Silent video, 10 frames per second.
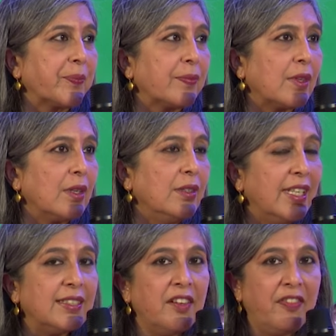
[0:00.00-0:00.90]
these
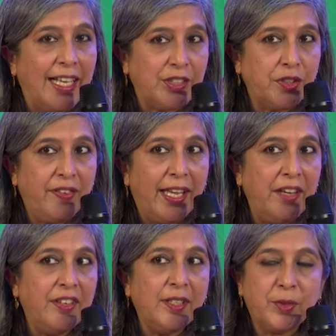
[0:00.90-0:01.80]
are facts of life,
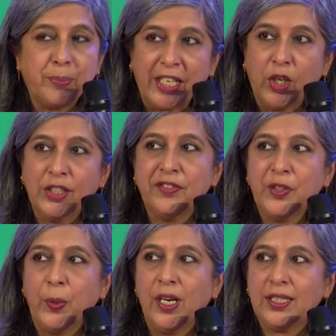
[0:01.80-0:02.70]
and because of the
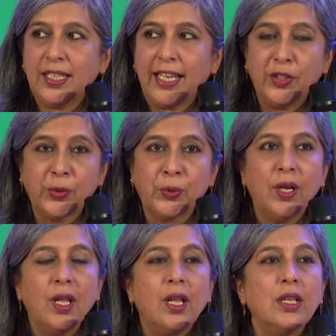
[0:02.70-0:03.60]
work that I do,
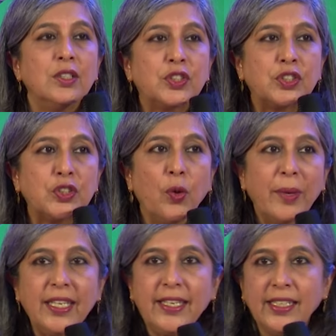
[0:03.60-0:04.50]
so many
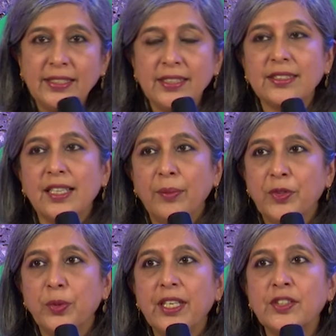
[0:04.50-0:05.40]
cases come to
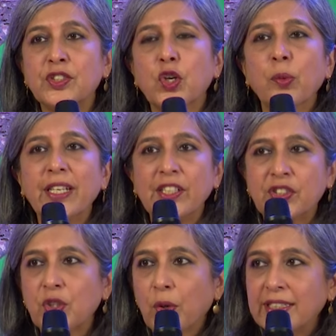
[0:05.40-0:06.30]
me, so many
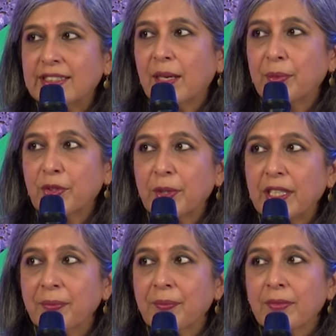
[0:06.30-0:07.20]
stories come to me,
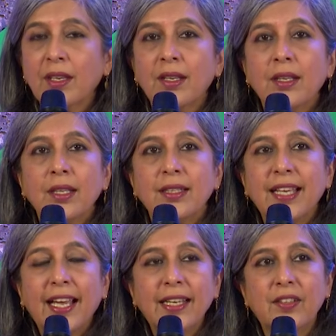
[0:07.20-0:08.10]

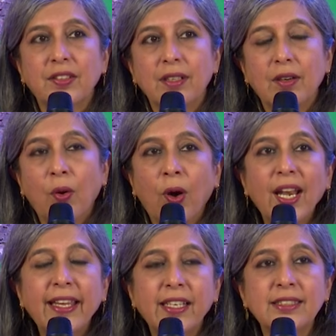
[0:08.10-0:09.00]
that all I
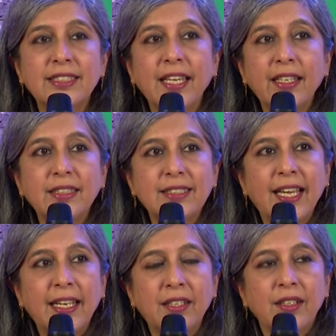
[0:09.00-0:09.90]
can say is
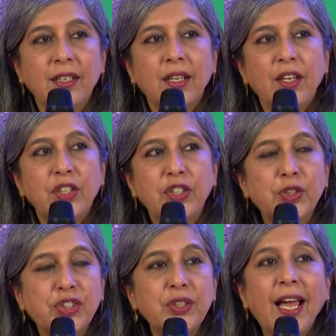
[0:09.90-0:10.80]
that you
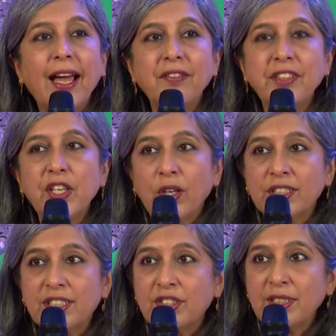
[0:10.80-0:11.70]
should have the
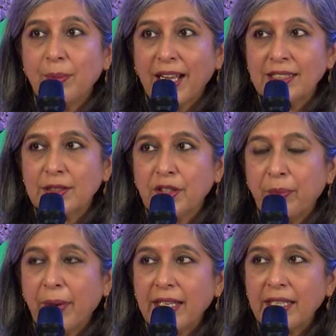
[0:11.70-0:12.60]
oxygen mask of
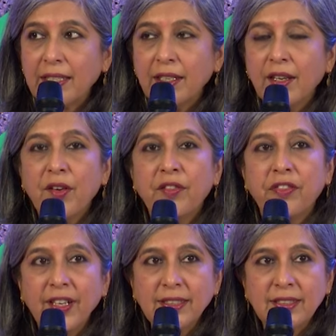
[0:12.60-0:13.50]
money
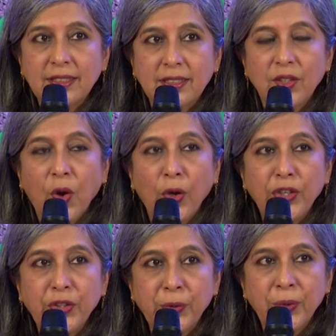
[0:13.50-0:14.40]
first on you,